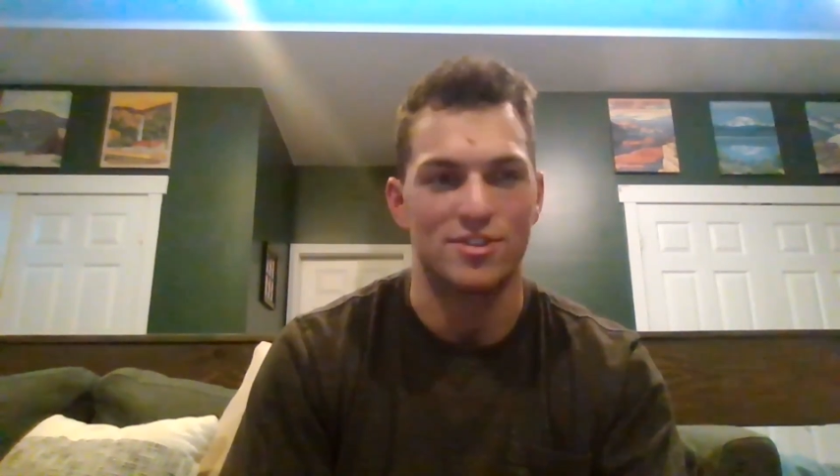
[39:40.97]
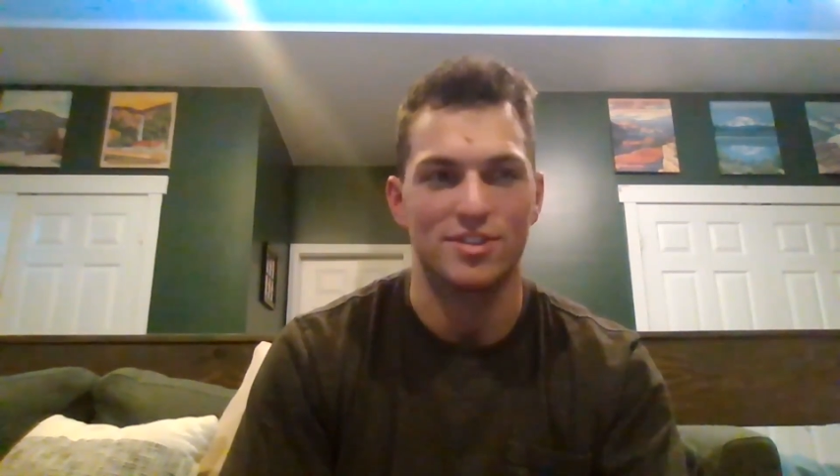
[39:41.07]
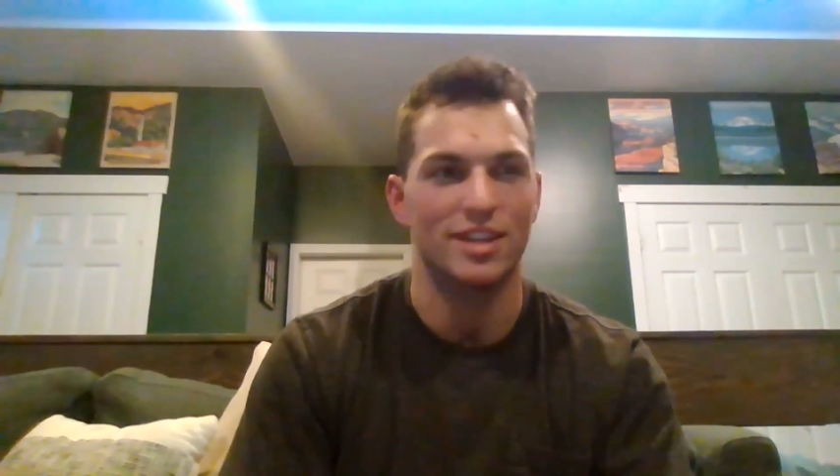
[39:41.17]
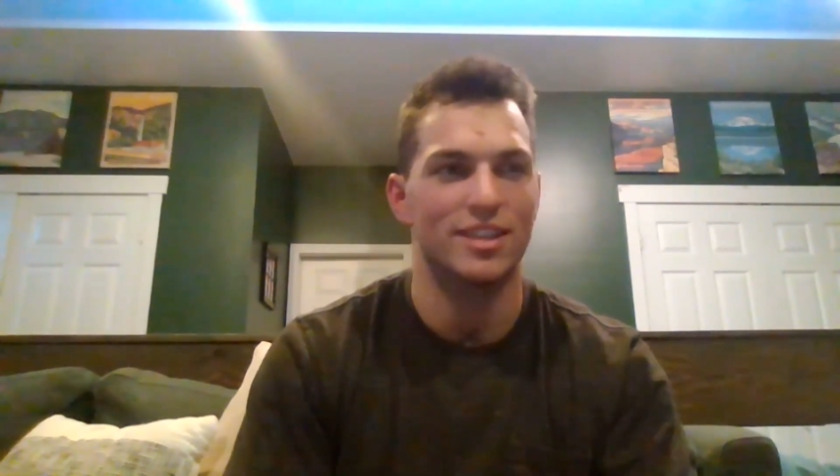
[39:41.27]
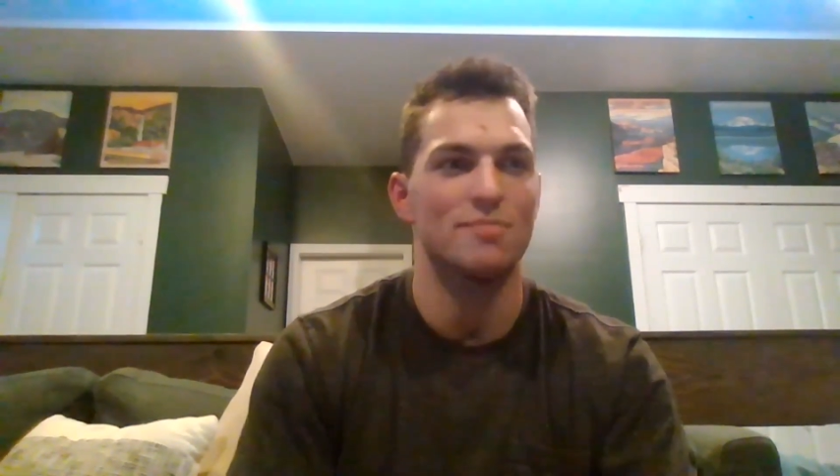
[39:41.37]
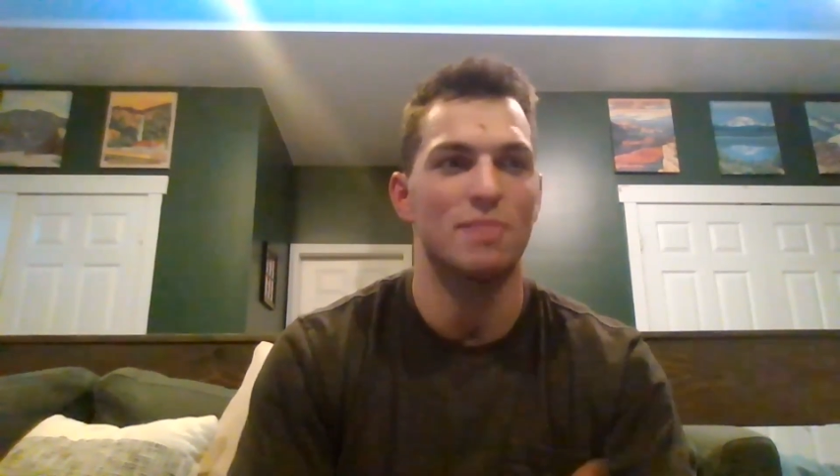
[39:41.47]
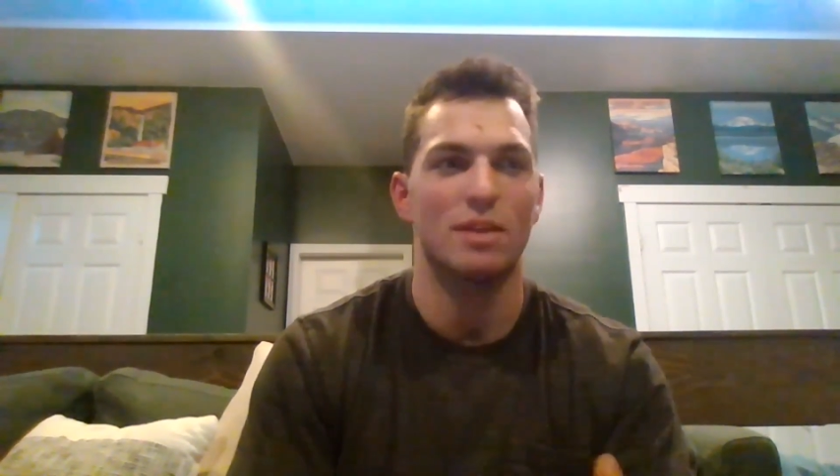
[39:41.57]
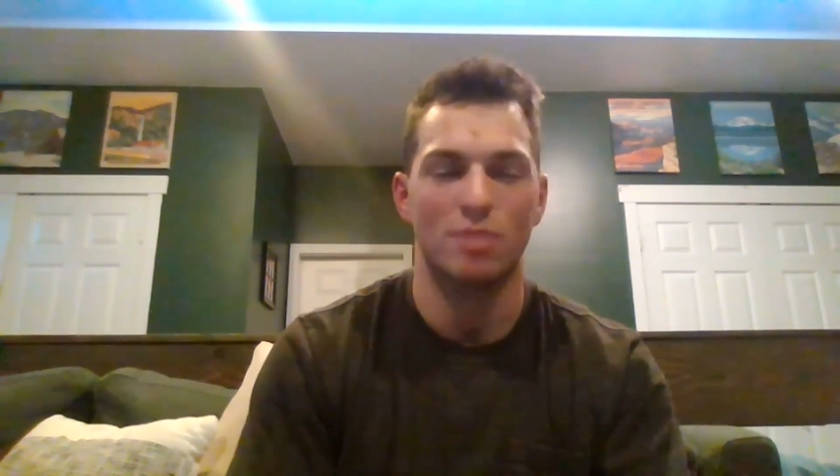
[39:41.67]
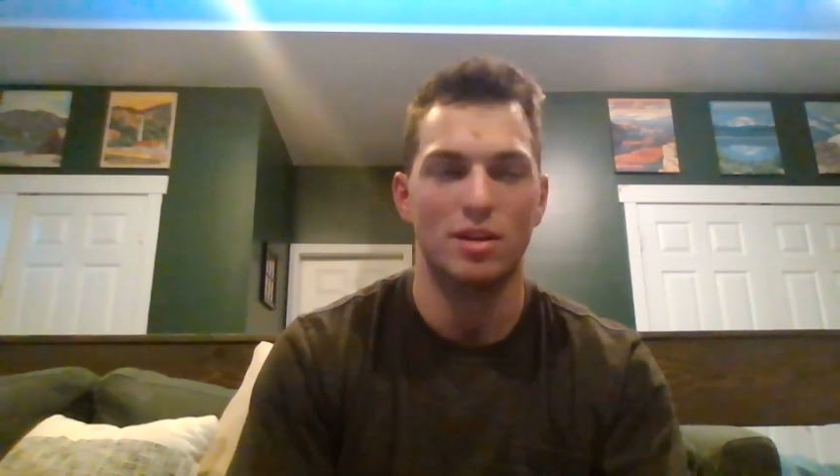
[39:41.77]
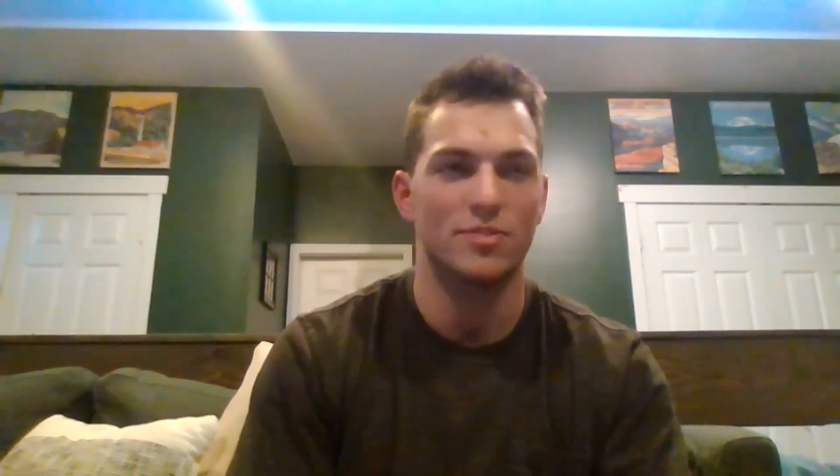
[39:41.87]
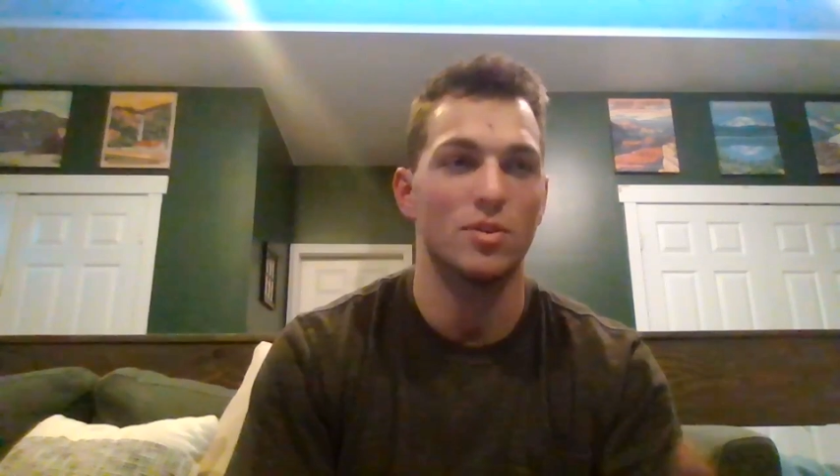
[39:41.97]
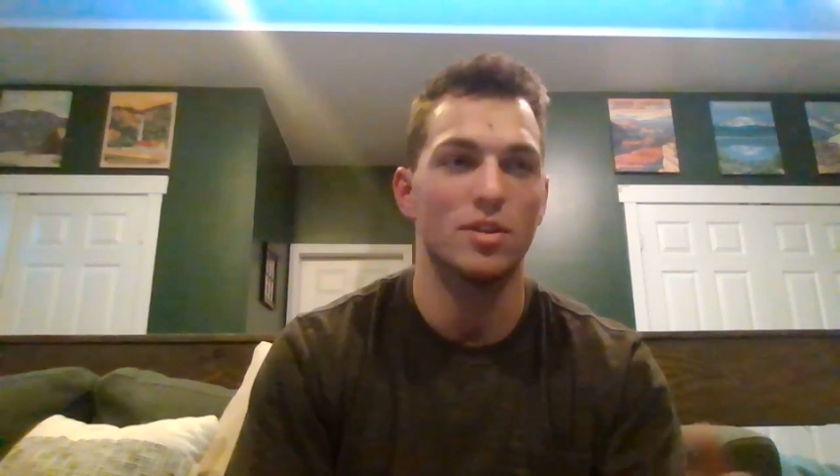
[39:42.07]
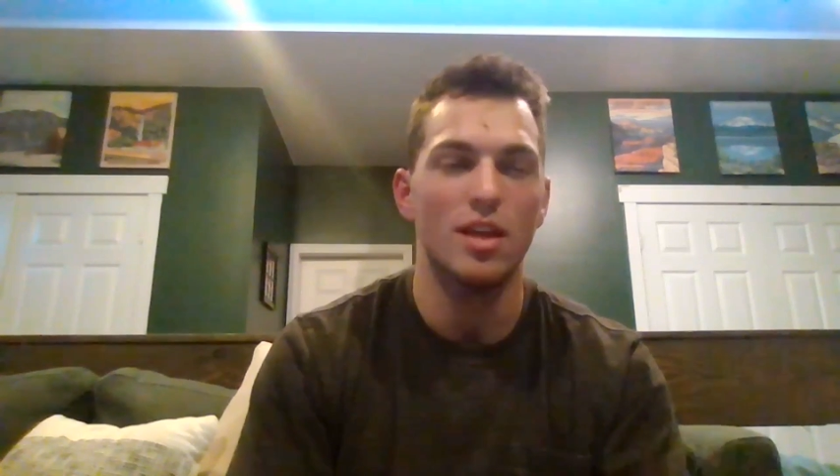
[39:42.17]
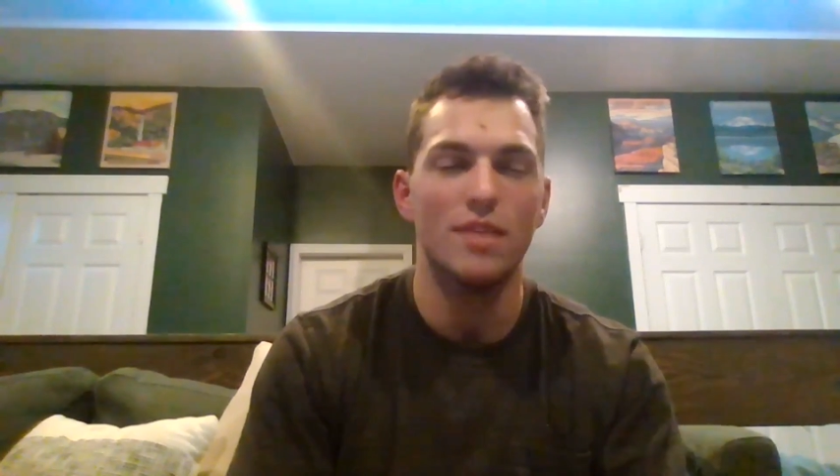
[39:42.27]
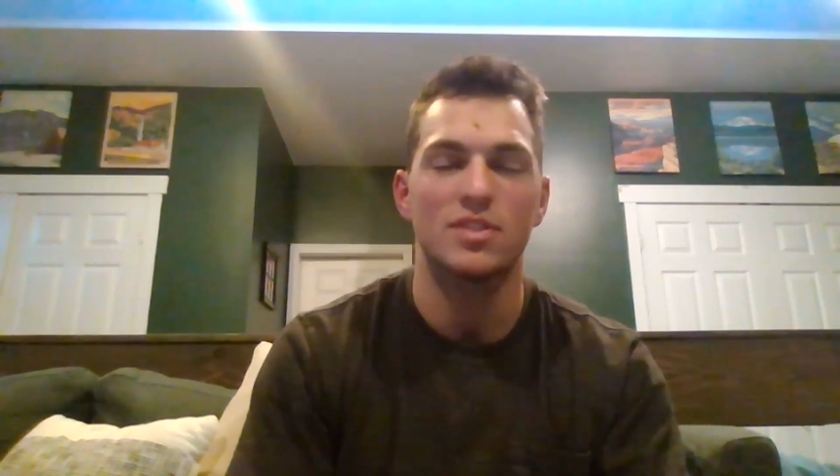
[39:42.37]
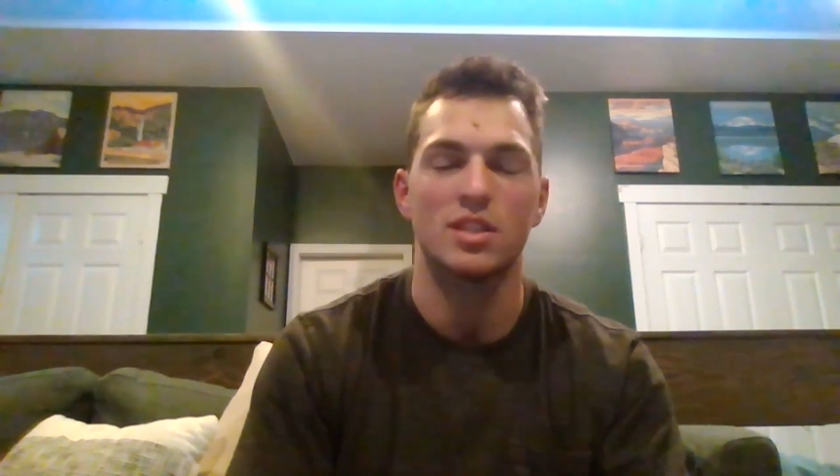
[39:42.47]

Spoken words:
Like, my rifle loves these